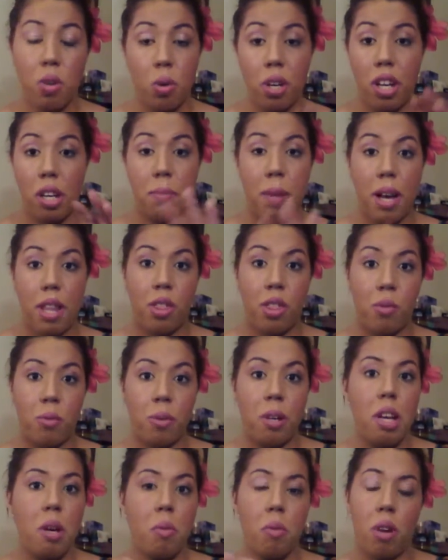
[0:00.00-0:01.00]
or you could buy
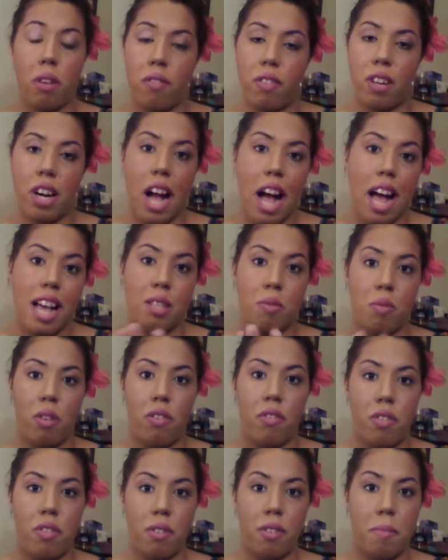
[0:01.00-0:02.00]
3, one for eyes,
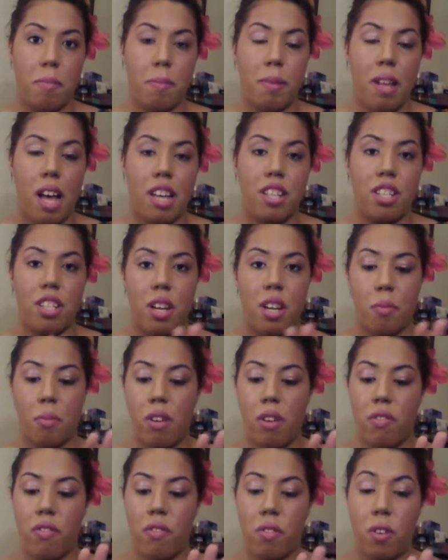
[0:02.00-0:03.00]
one for blush, and
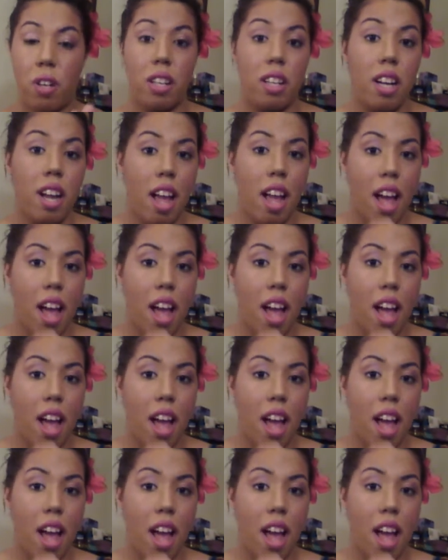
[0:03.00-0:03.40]
one for